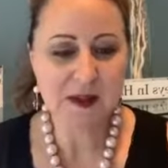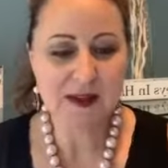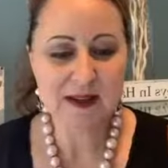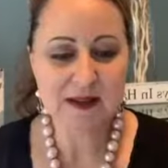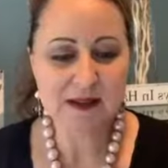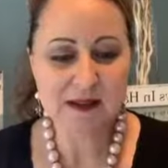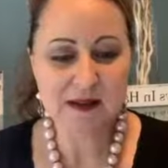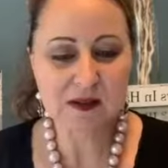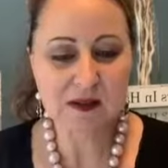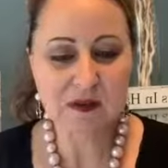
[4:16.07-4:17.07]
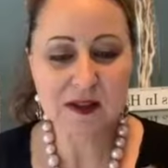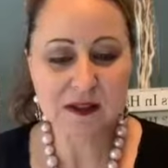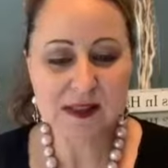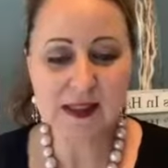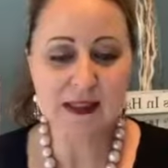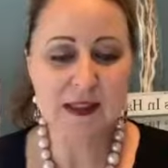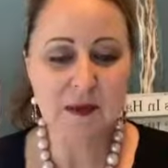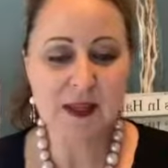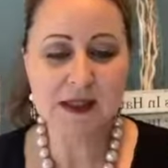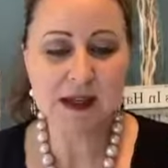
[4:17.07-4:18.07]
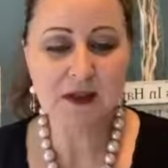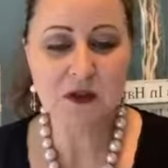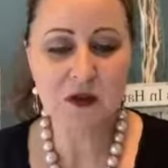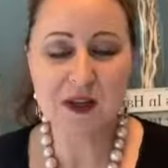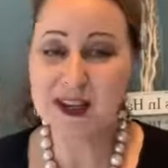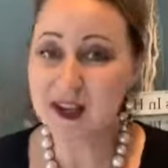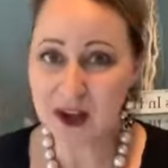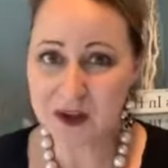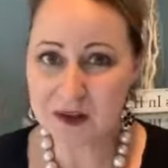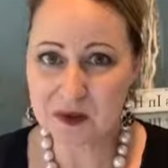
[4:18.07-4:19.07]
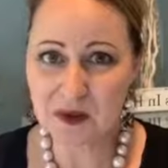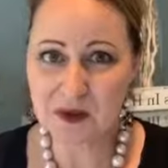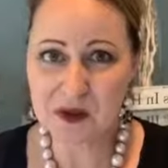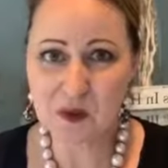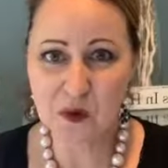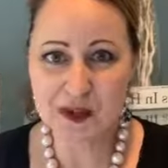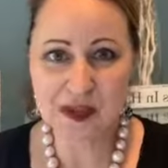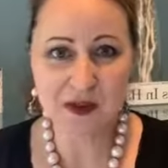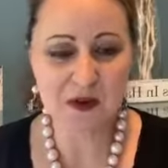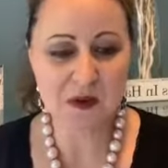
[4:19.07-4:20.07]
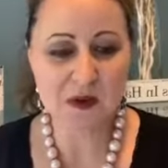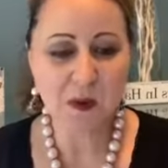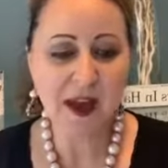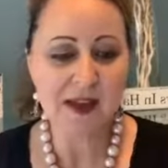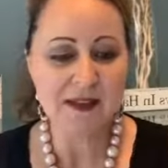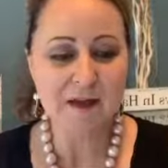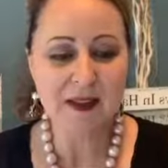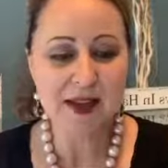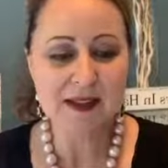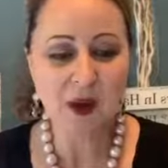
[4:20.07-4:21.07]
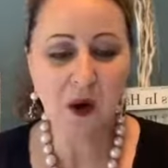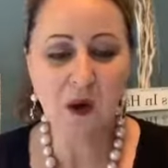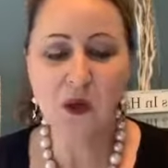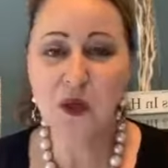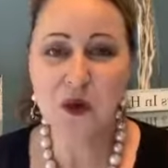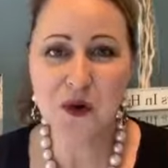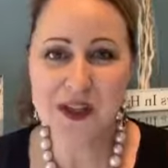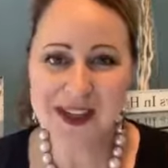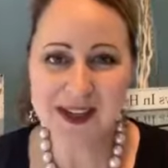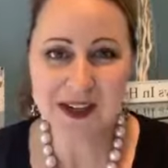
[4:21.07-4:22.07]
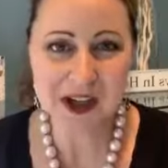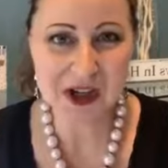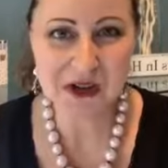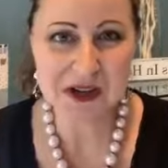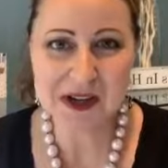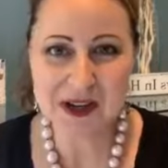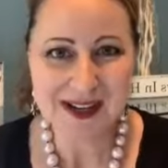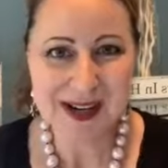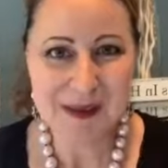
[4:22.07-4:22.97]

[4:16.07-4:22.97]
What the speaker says: because realistically, based on the $38 for every $1 you spend, I mean, that's a whole 3,800%